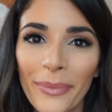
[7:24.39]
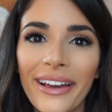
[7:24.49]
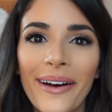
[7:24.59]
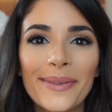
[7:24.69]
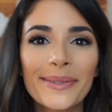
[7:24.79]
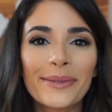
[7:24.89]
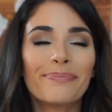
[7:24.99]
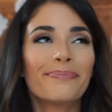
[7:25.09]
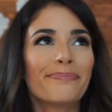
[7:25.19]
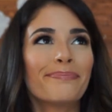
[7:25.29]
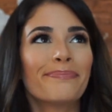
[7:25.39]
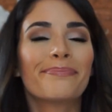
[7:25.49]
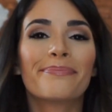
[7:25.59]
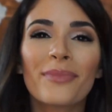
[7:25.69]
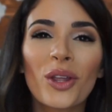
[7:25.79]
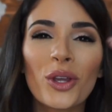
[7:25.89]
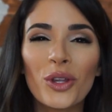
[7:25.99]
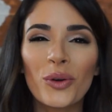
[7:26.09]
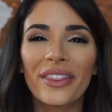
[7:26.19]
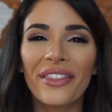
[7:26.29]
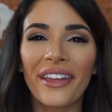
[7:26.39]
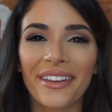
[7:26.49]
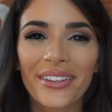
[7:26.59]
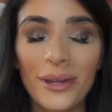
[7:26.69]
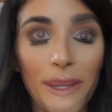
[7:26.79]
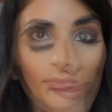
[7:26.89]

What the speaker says: because you would think.